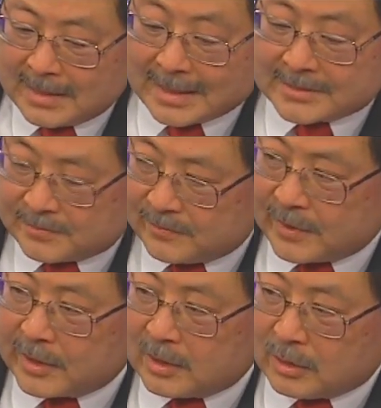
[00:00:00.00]
Yes,
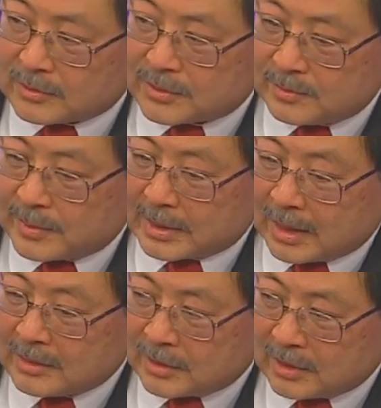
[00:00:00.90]
very close, but
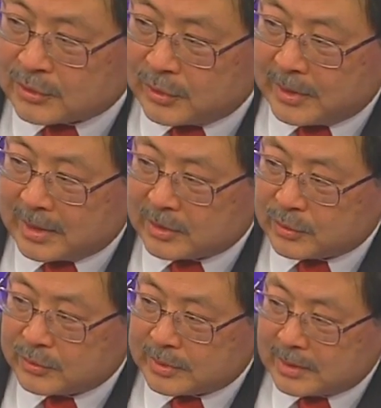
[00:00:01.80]
I'll show you how to
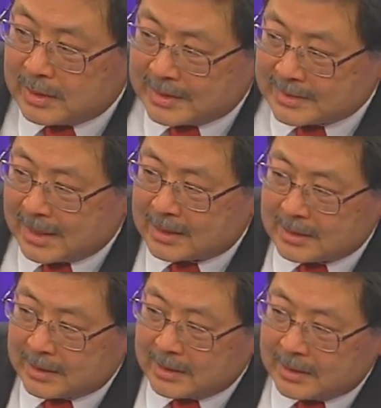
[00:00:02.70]
do it
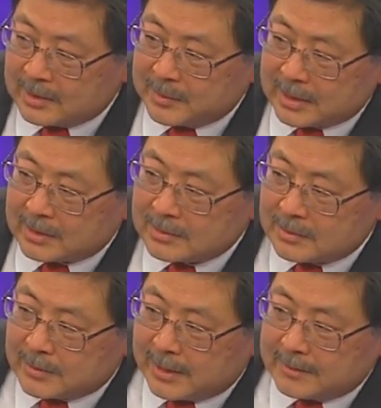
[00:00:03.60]
exactly in a minute,
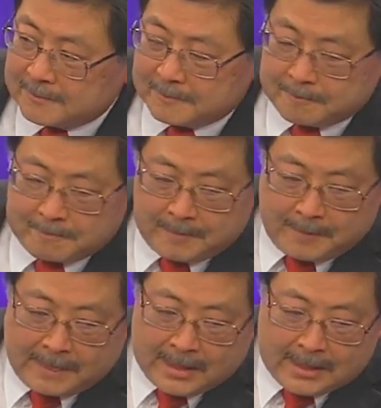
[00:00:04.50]
okay?
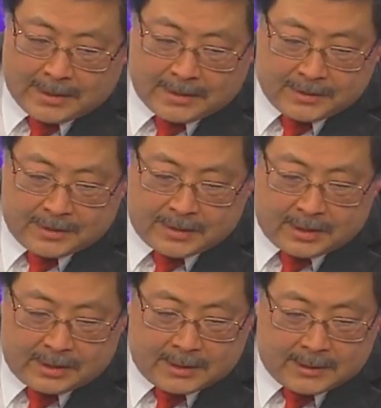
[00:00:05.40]

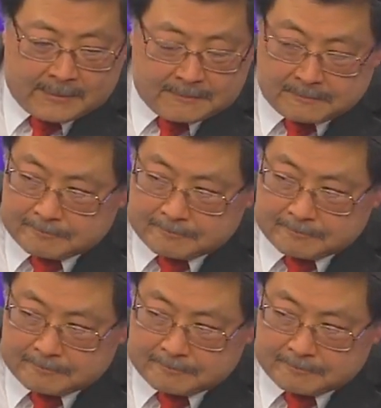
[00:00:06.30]
The